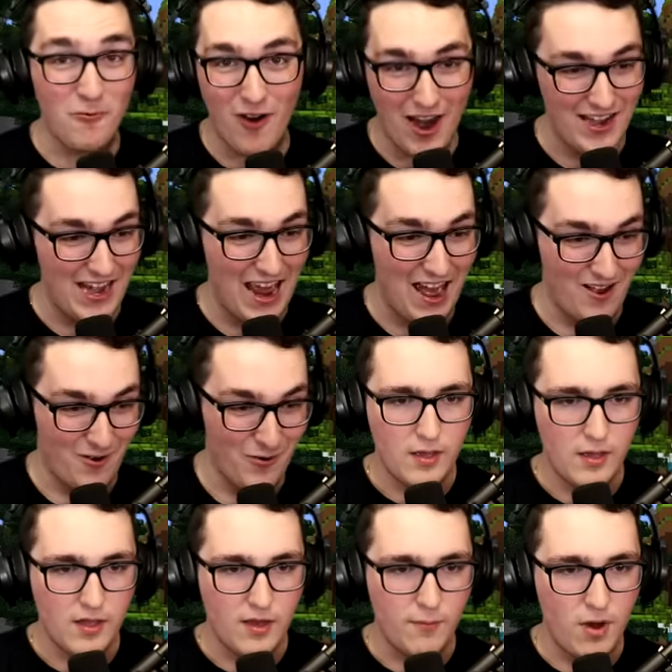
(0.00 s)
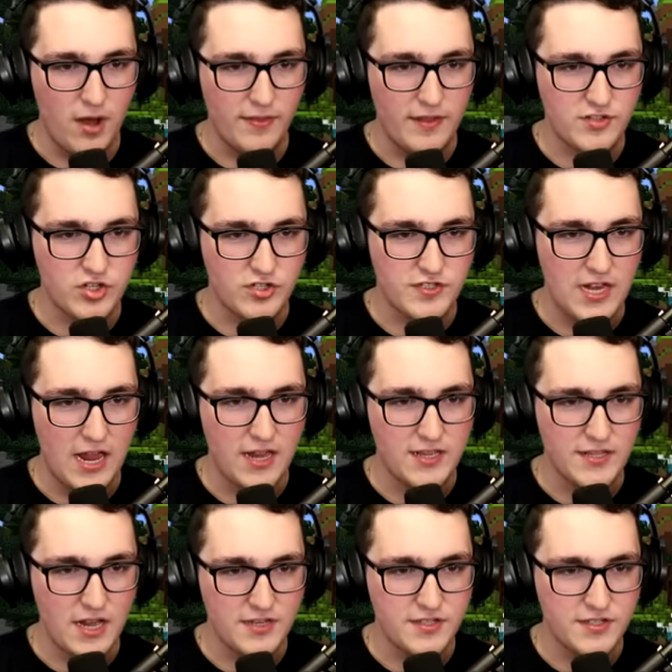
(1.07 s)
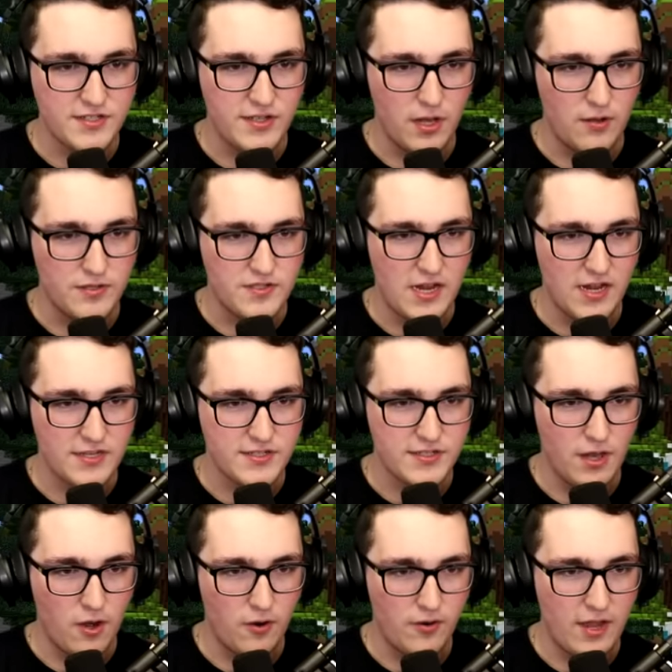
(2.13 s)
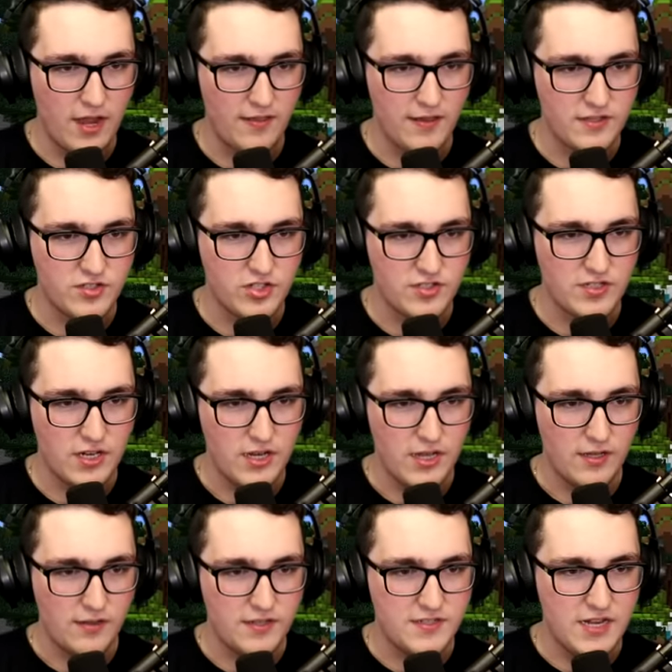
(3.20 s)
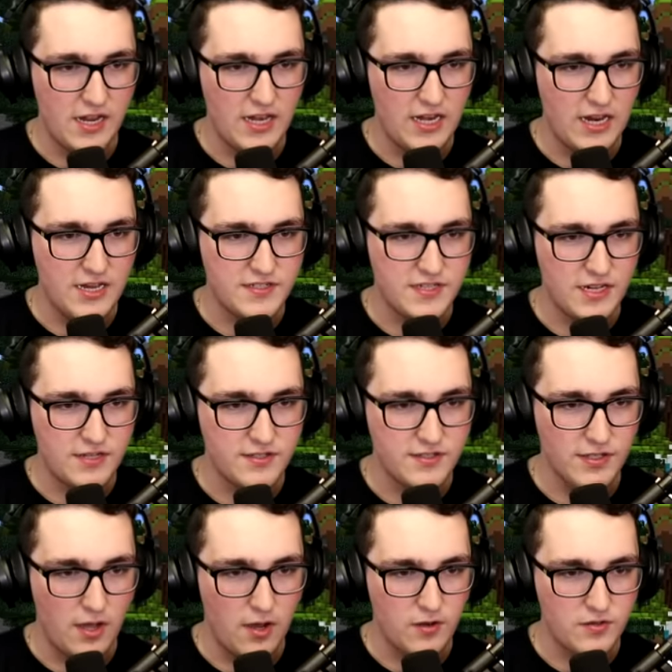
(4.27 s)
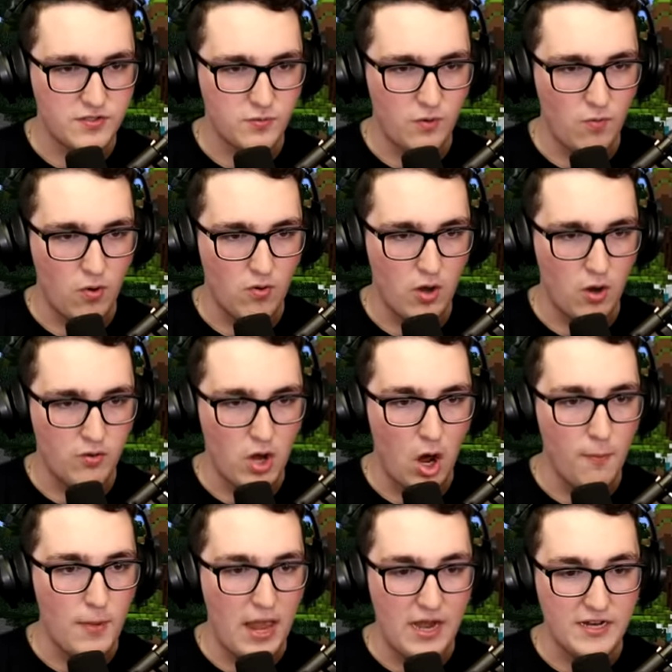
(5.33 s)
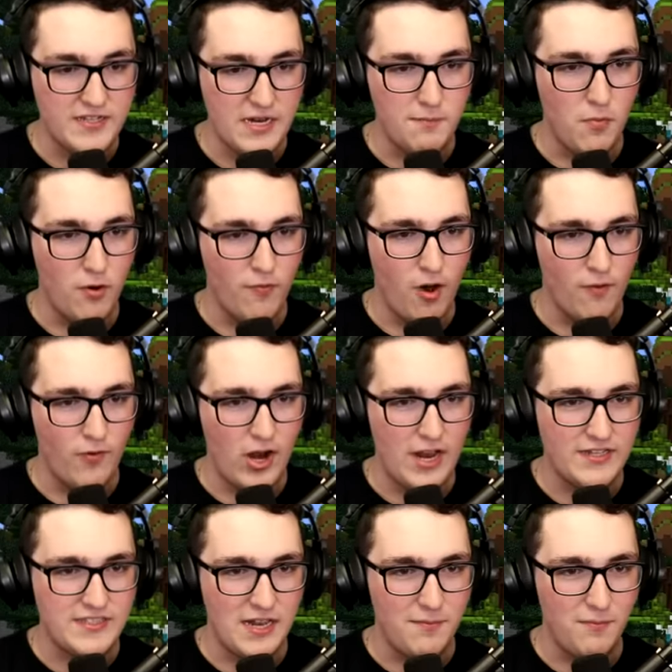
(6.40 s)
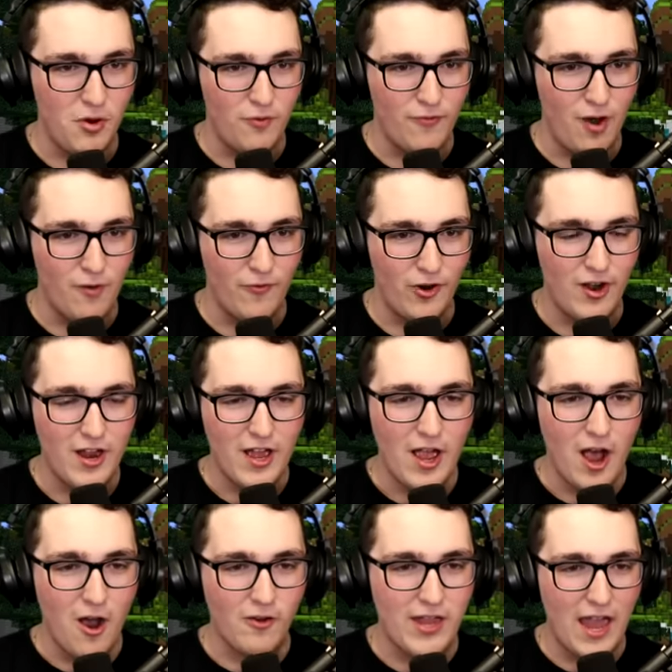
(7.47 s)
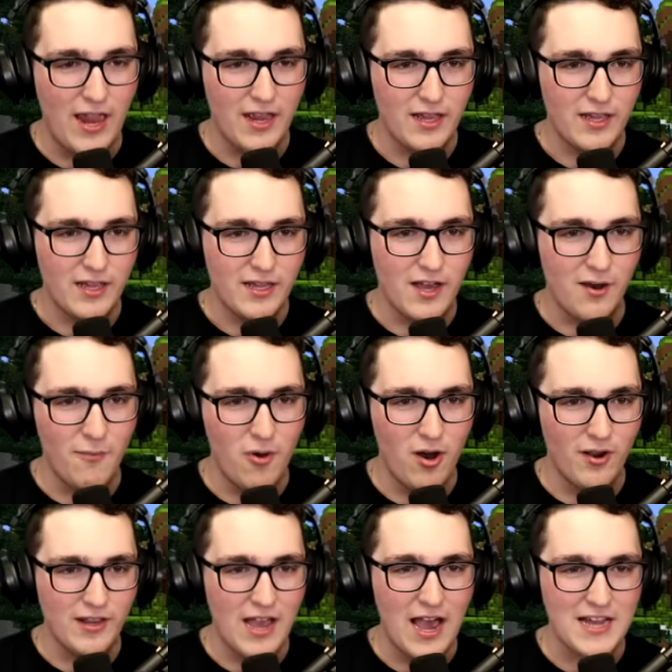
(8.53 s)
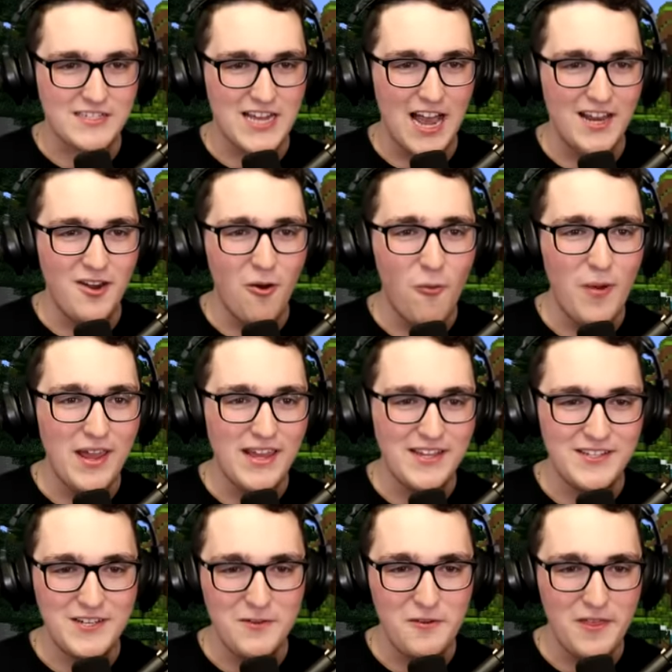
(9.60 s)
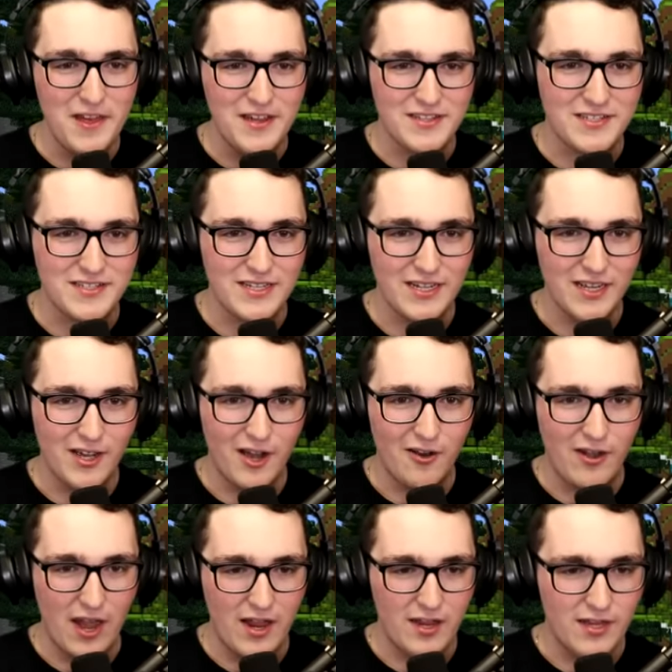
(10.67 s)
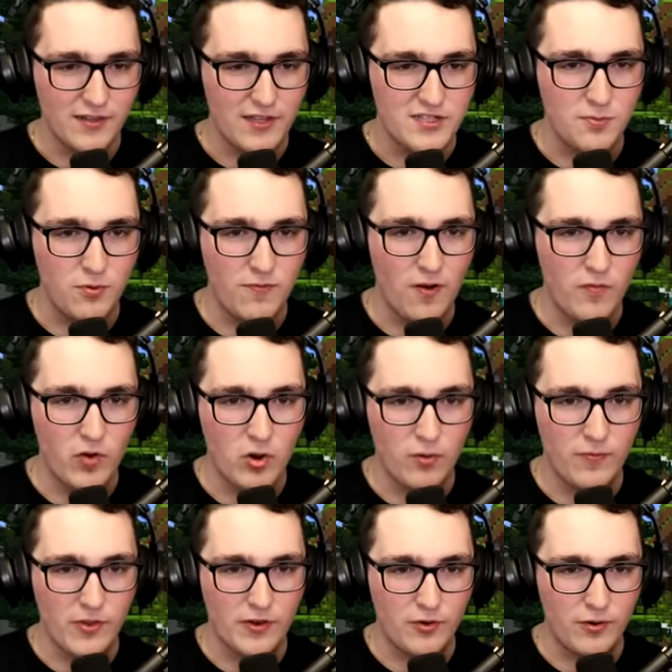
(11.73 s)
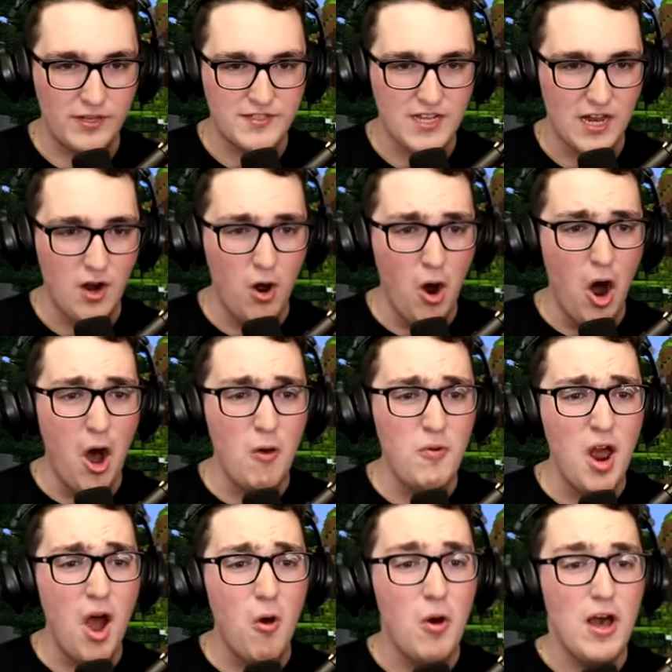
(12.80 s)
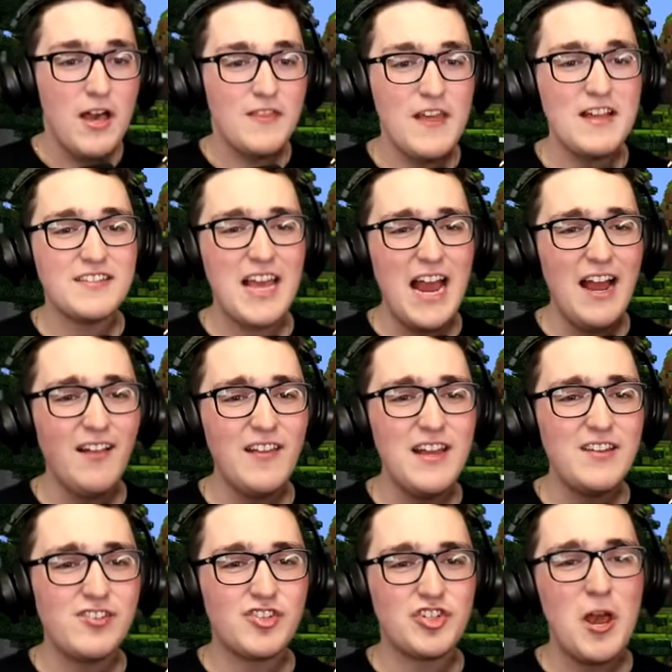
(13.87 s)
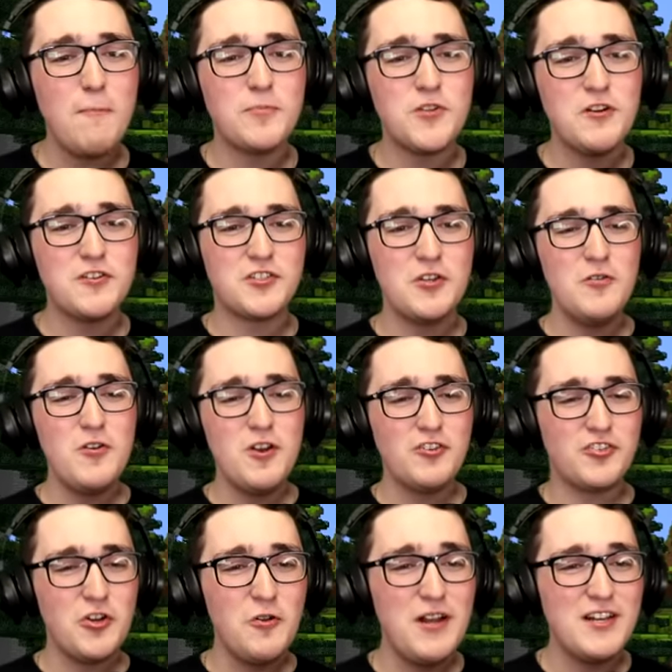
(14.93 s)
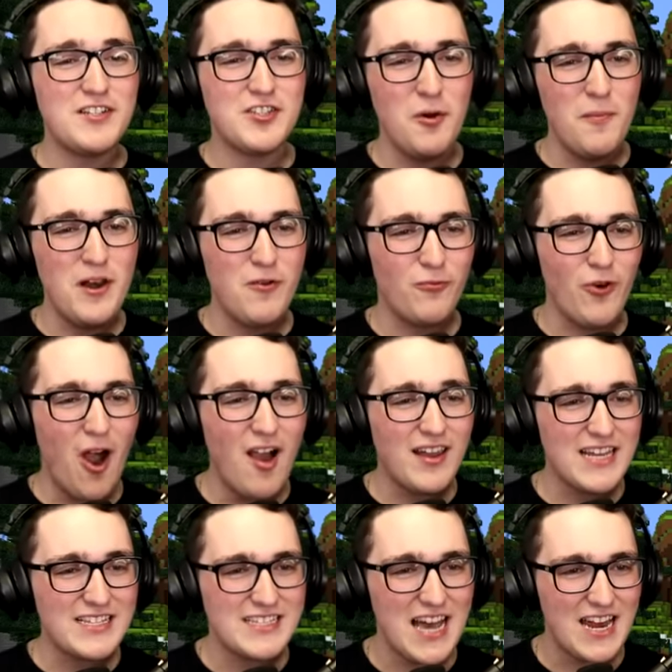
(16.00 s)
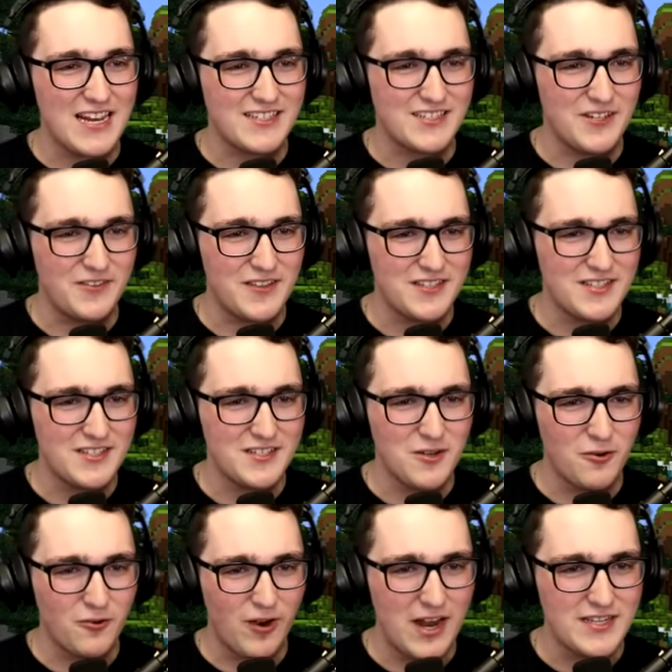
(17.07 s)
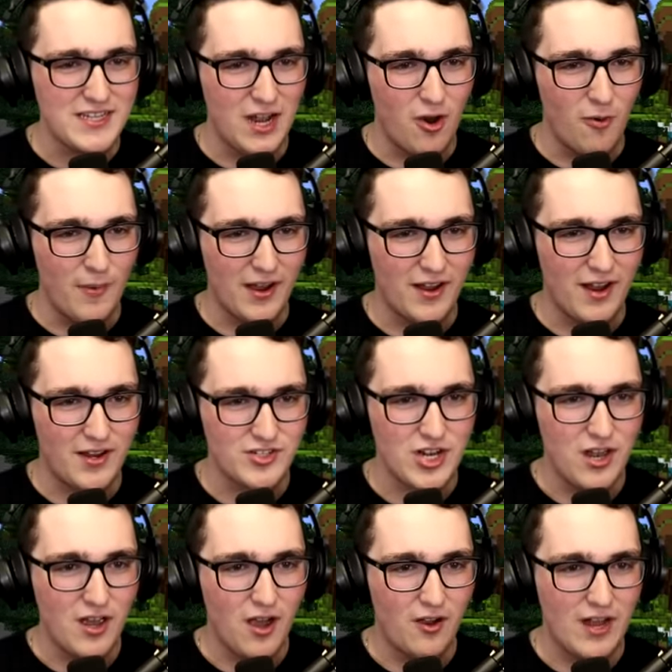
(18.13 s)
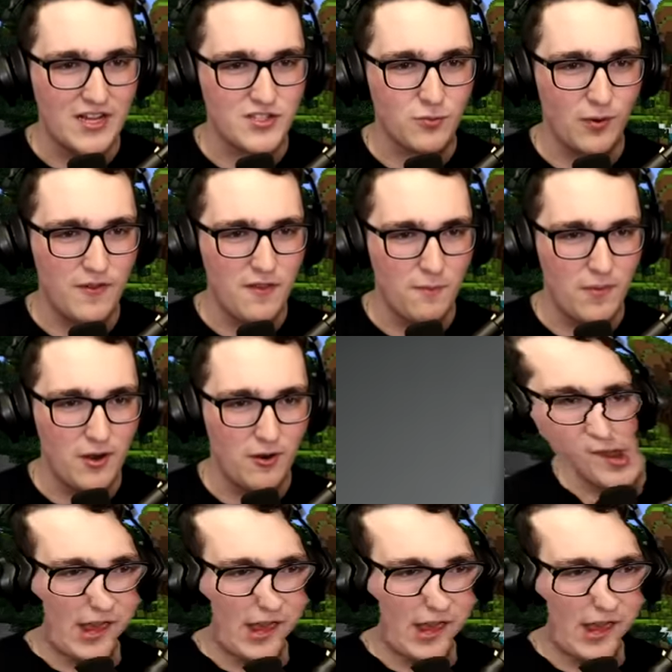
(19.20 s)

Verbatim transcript: right now? Come on, let's just take it nice and slow. Let's take it slow, okay? Let's just, let's take it easy and slow so we won't go up. And it didn't move over. It didn't move over. Okay, come on, guys. I know we can do this. Okay, let's move on over the green side. Oh, no! These alien ships are shooting so many rockets at us, dude. This is so crazy. Oh, my gosh. Okay, so we're in the middle